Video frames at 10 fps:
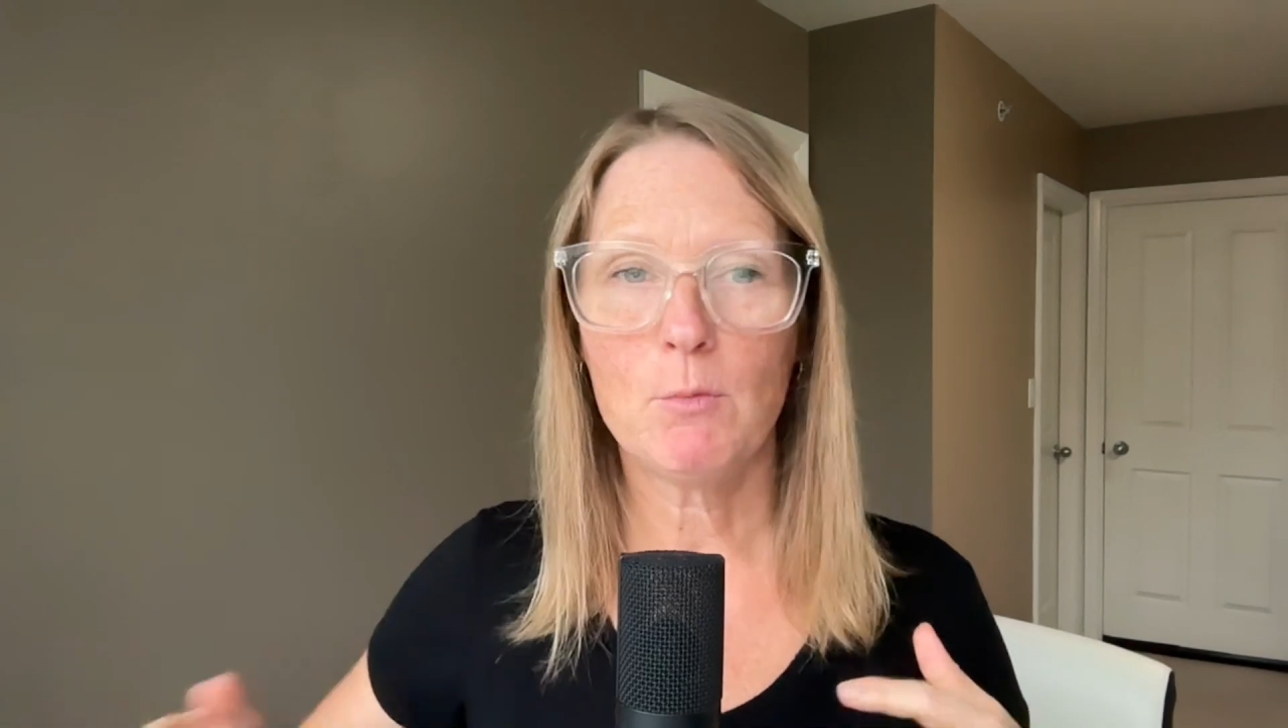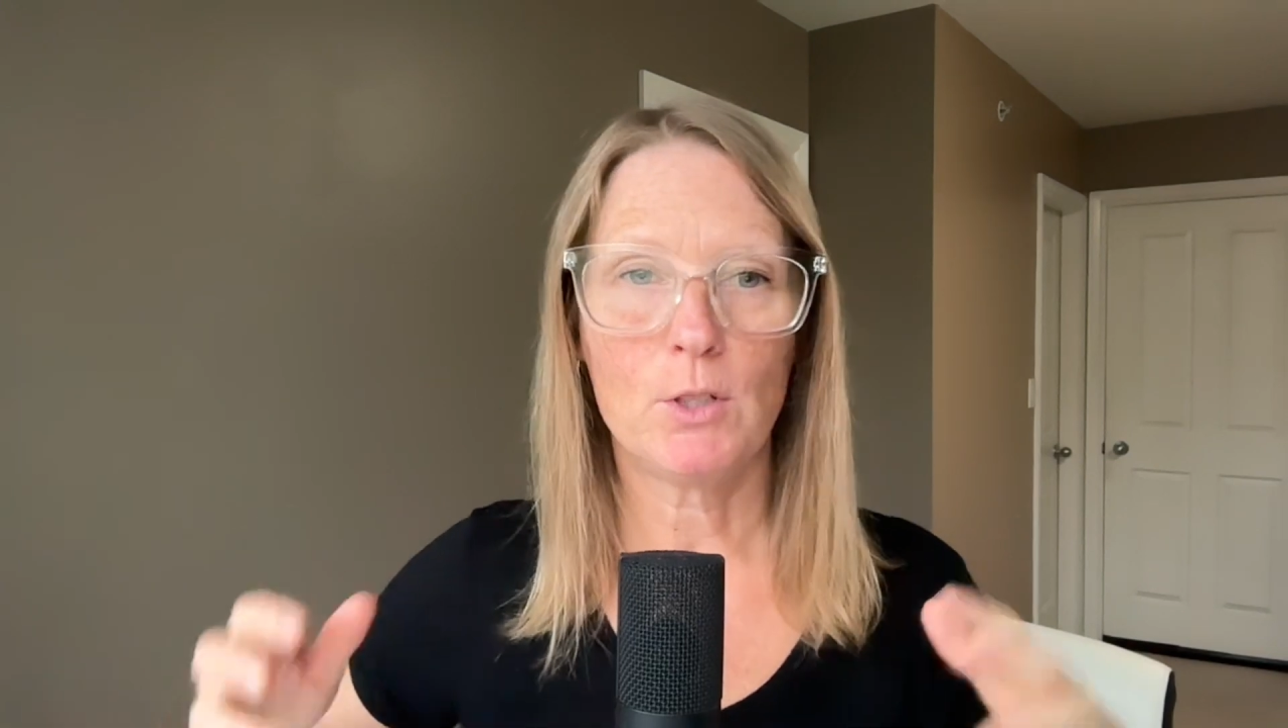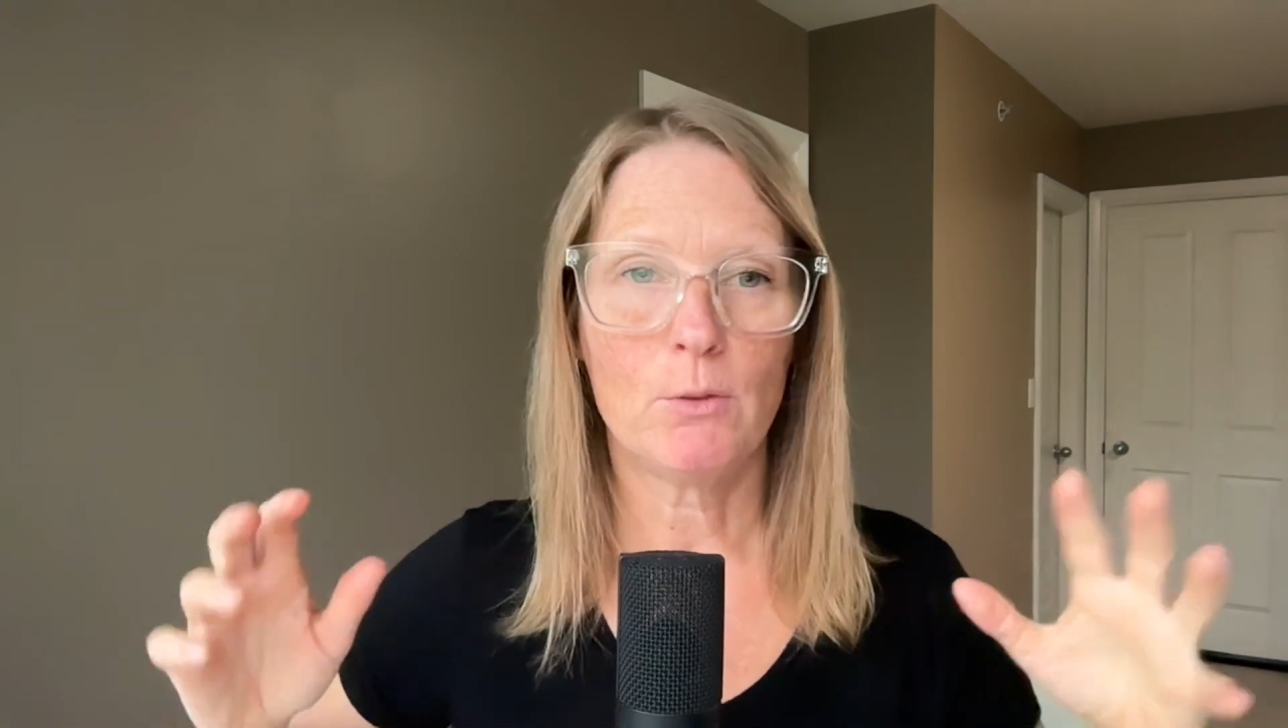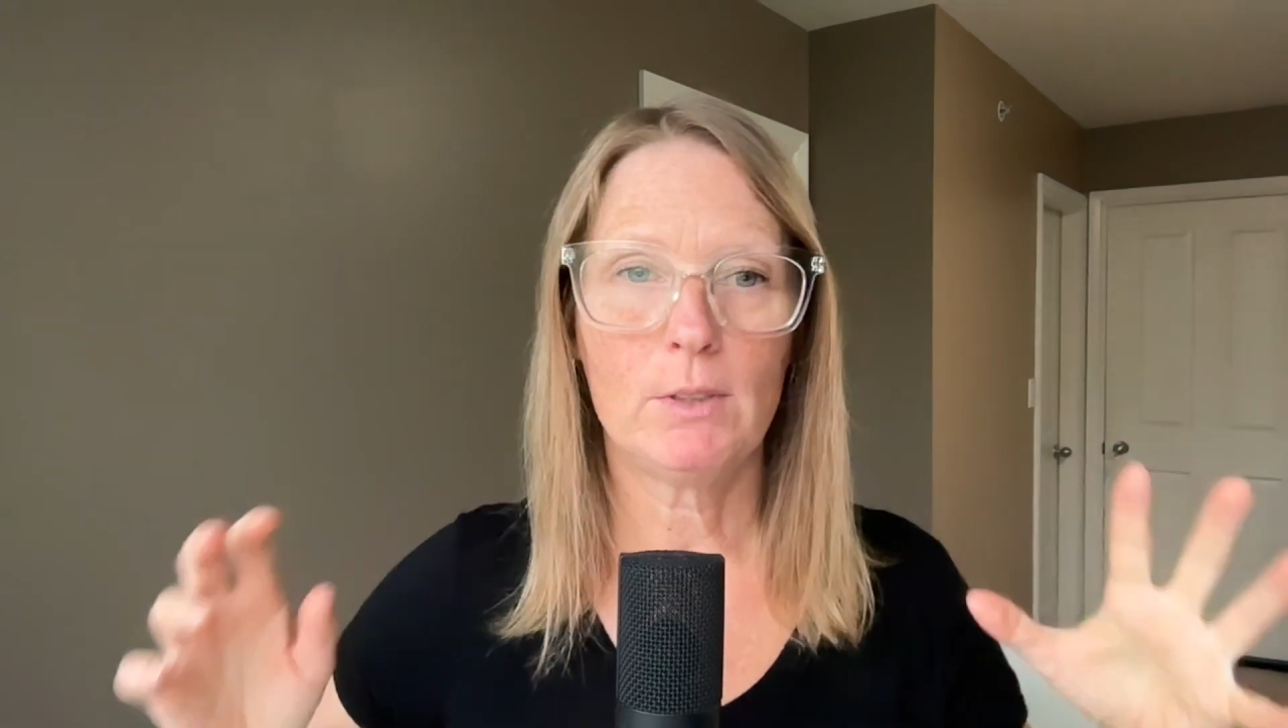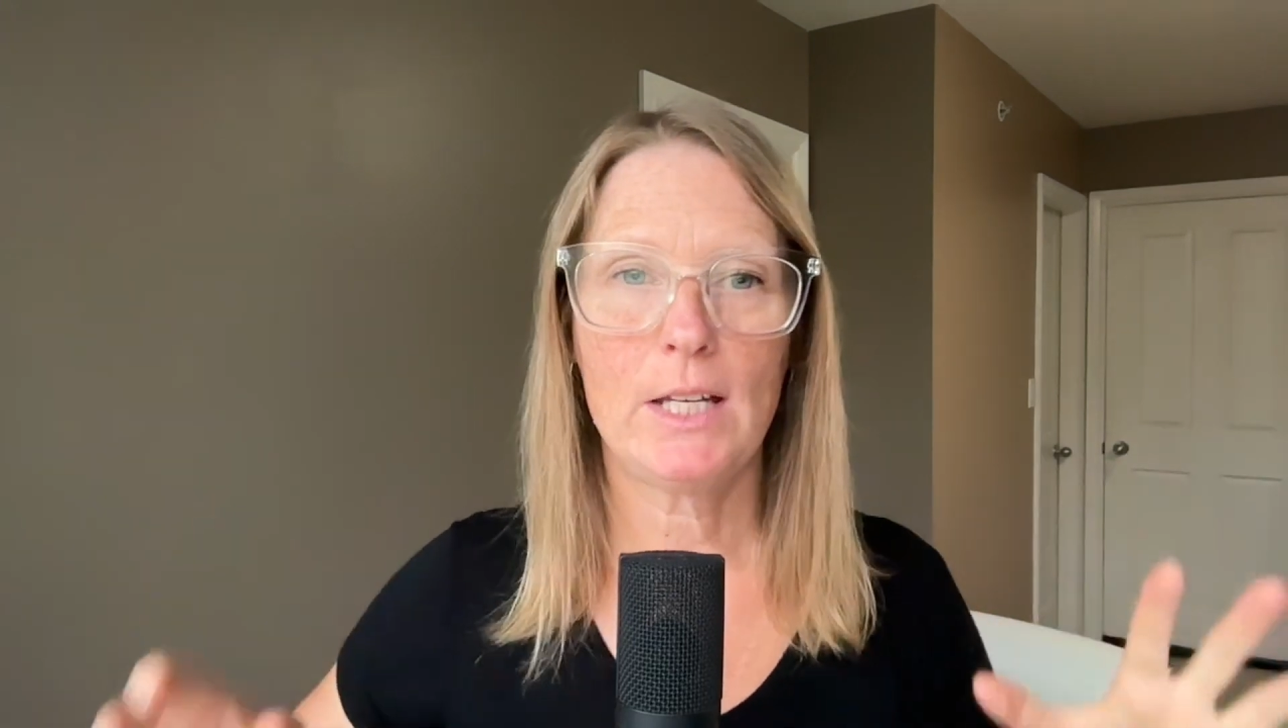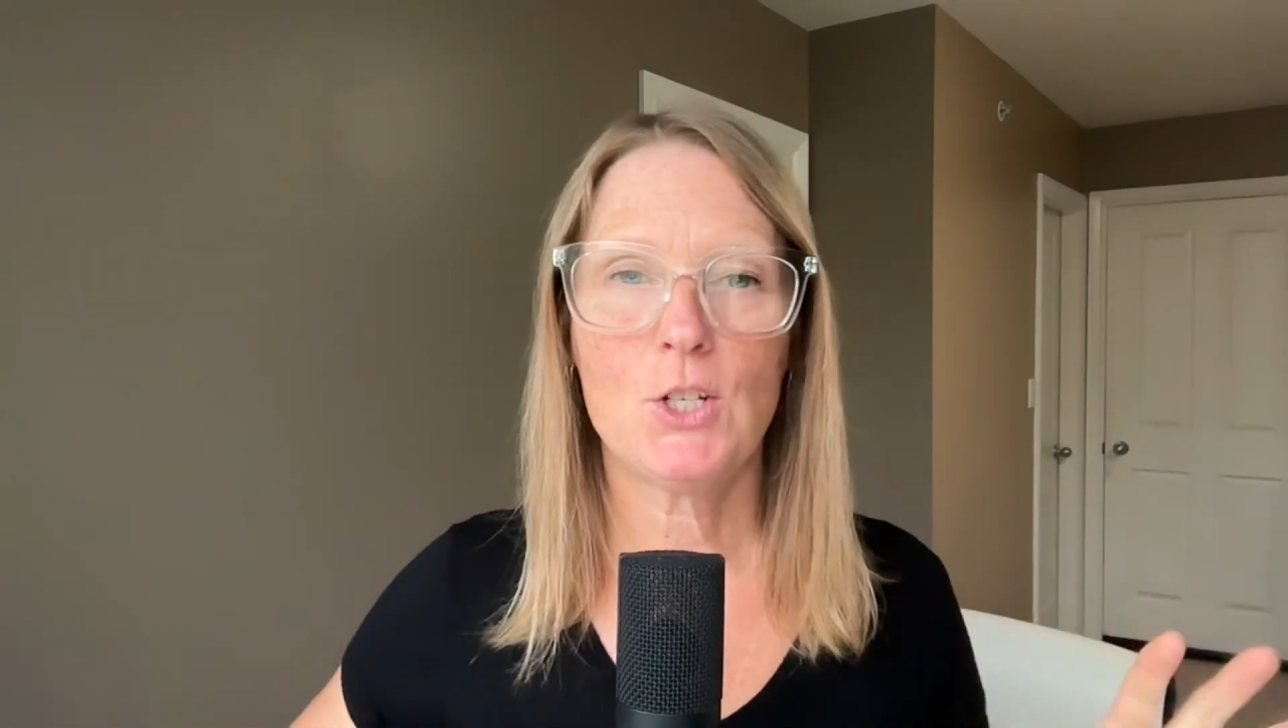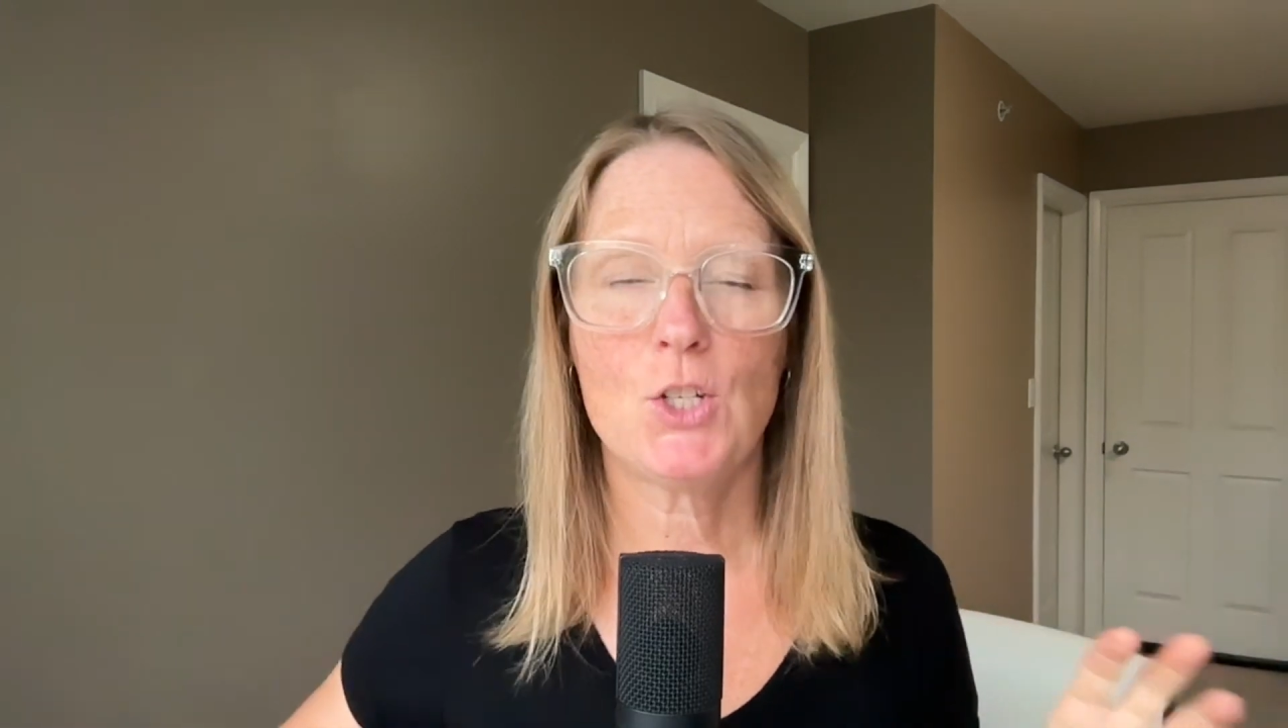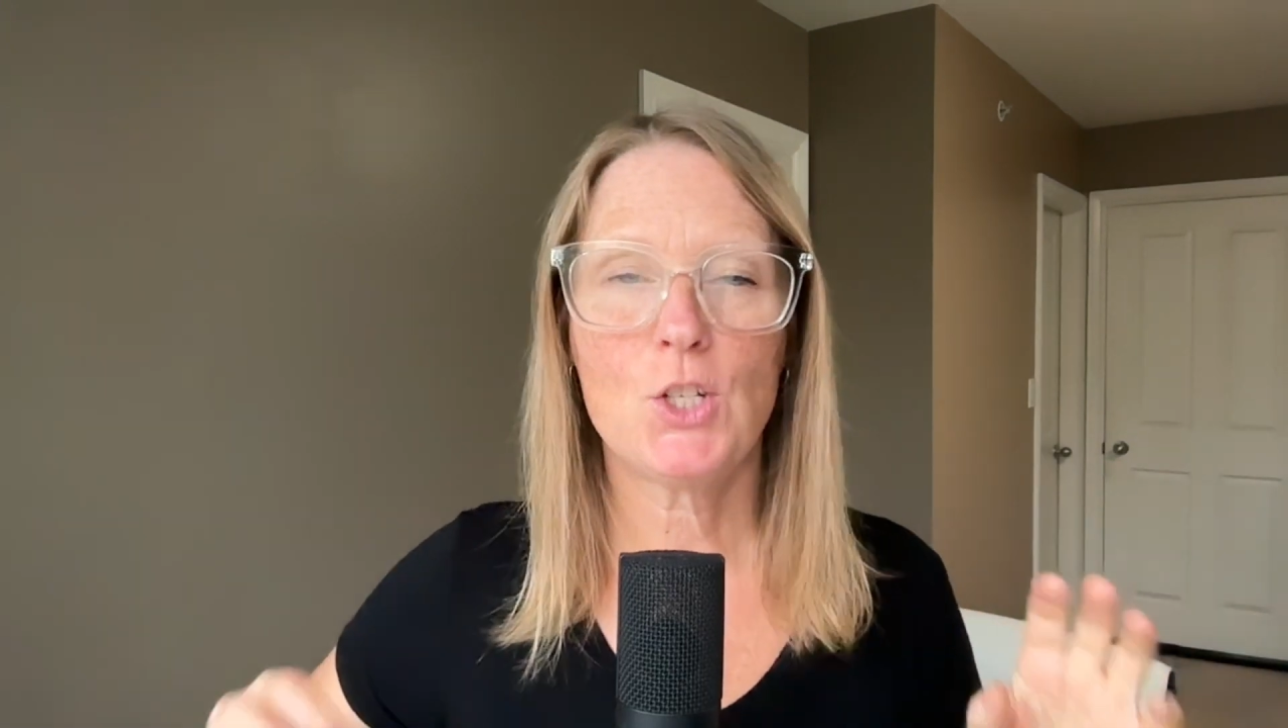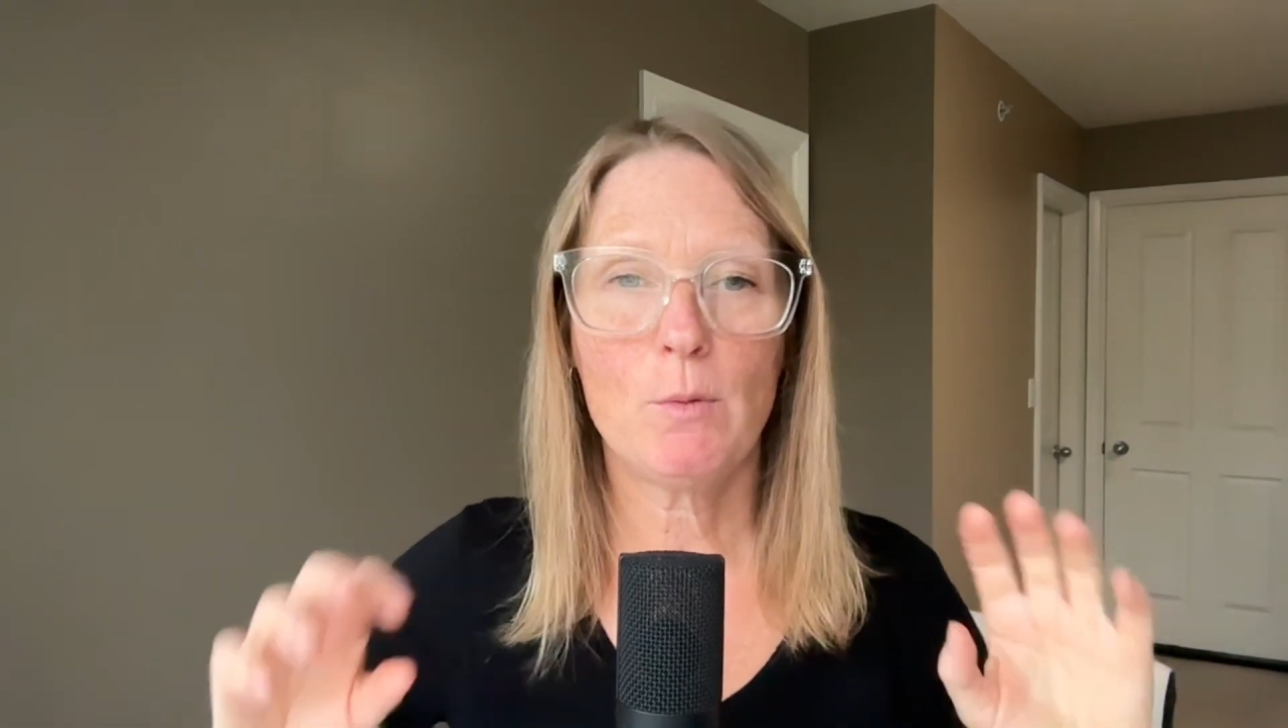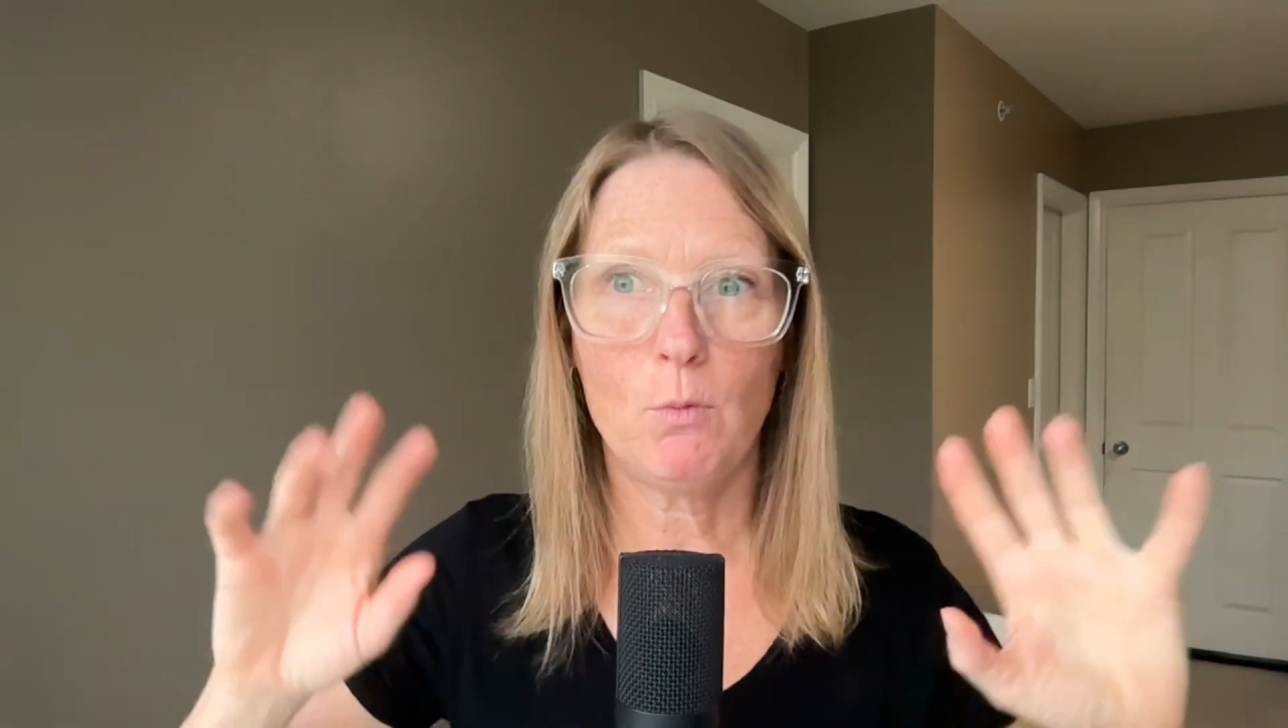or your
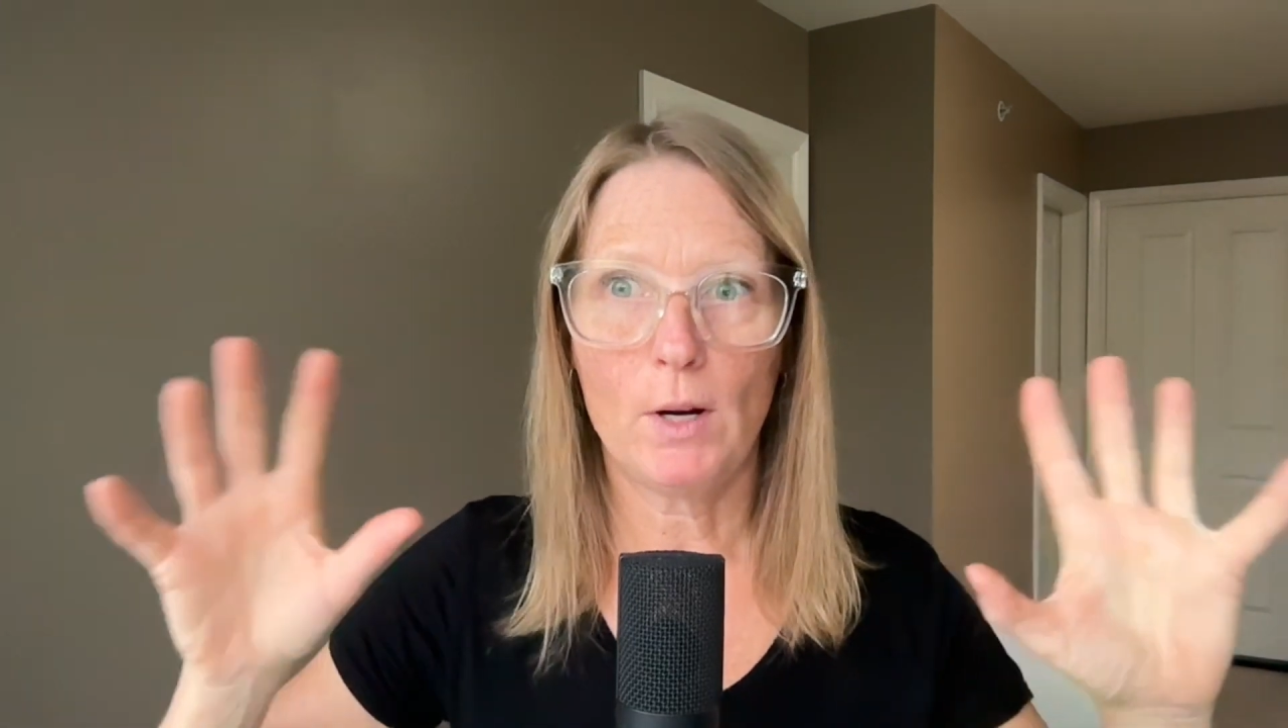relationship,